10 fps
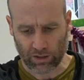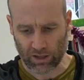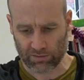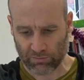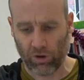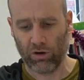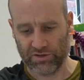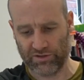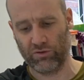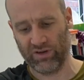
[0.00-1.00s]
The moral of
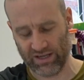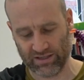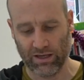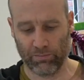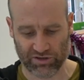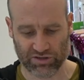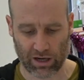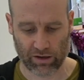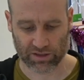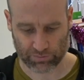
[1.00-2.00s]
the story is a bunch of
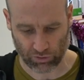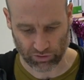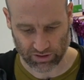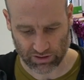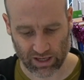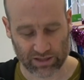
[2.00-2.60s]
characters broke it.